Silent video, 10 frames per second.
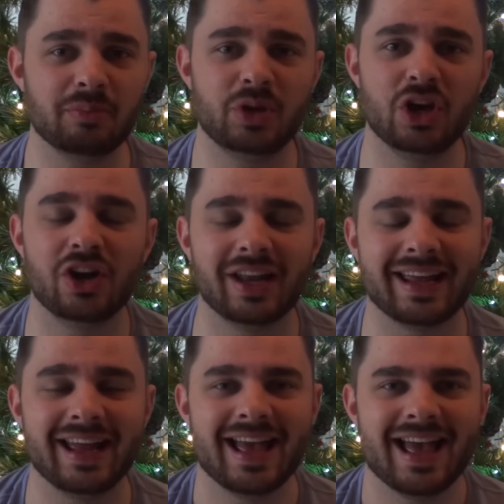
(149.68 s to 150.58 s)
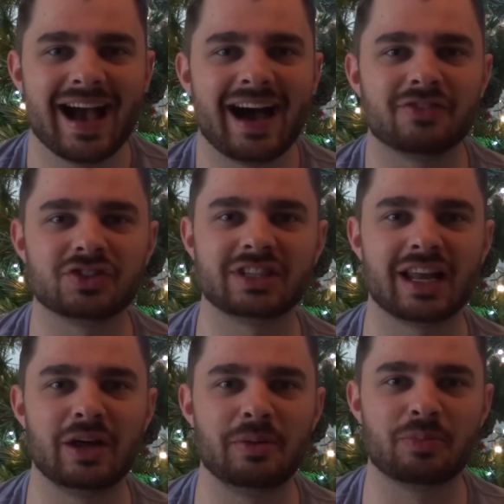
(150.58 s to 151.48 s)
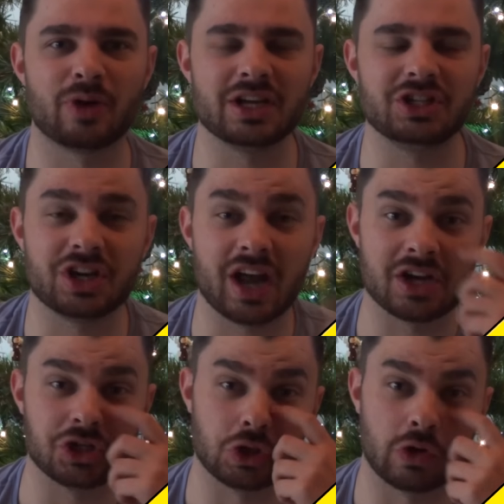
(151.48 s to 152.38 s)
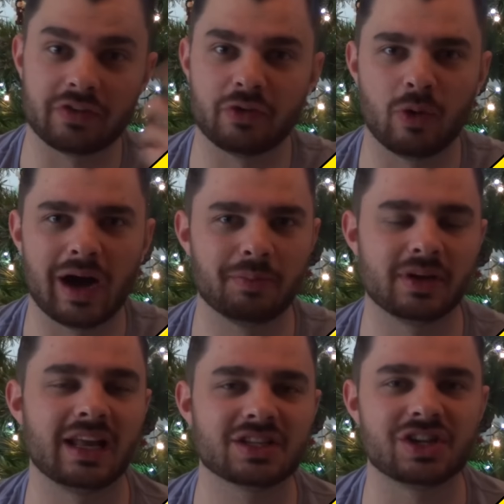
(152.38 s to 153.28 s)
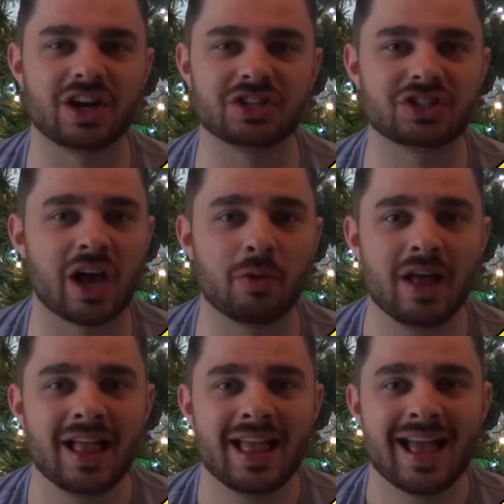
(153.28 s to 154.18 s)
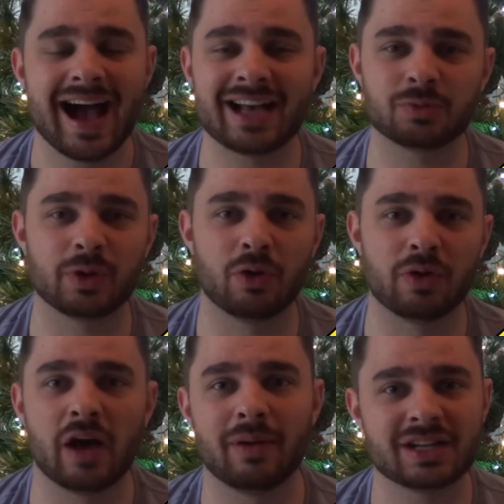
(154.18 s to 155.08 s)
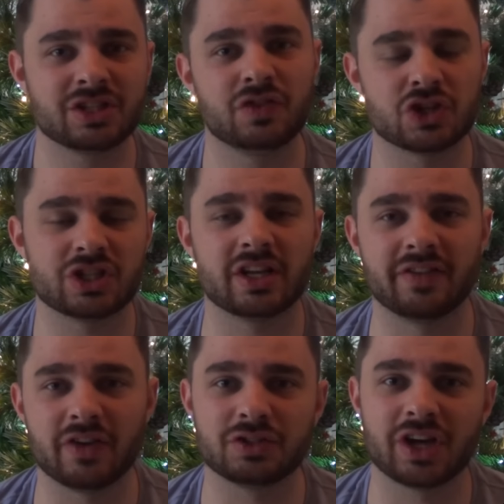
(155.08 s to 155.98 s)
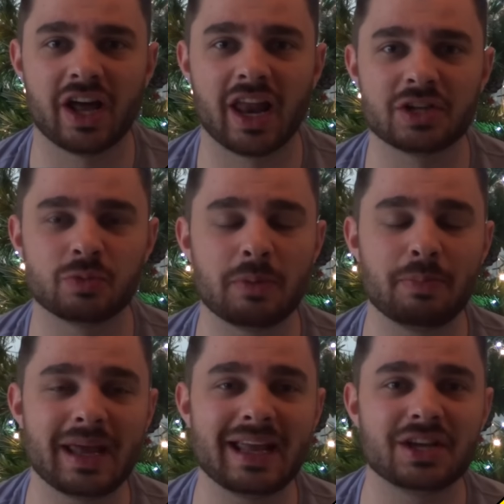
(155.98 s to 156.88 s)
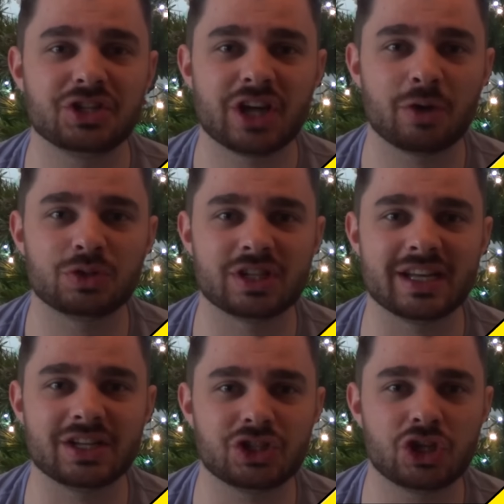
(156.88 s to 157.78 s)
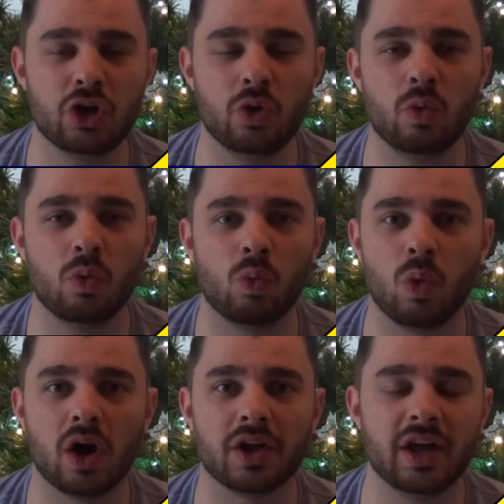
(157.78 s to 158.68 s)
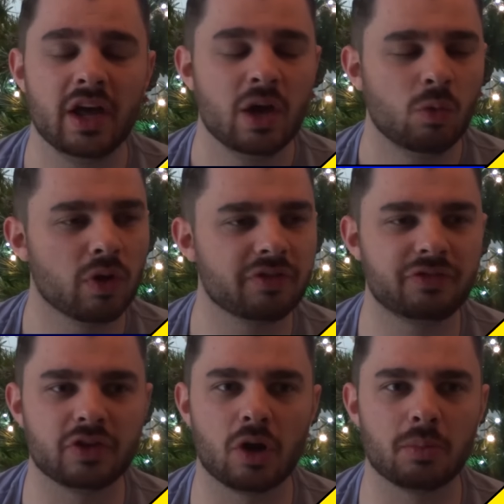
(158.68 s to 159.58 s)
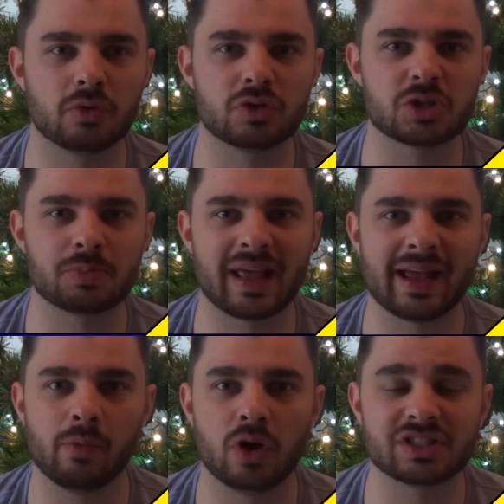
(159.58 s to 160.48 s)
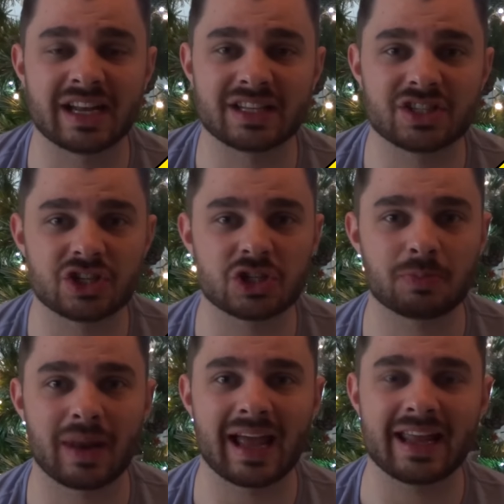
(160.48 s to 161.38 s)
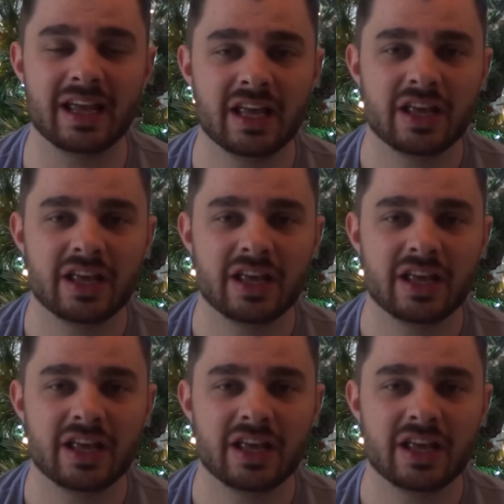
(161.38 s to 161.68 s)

purely out of celebration and joy for what happened last night. So, as we all know, as you've just seen on those highlights, we beat Chelsea 2-1. What a phenomenal display it was, and it's a display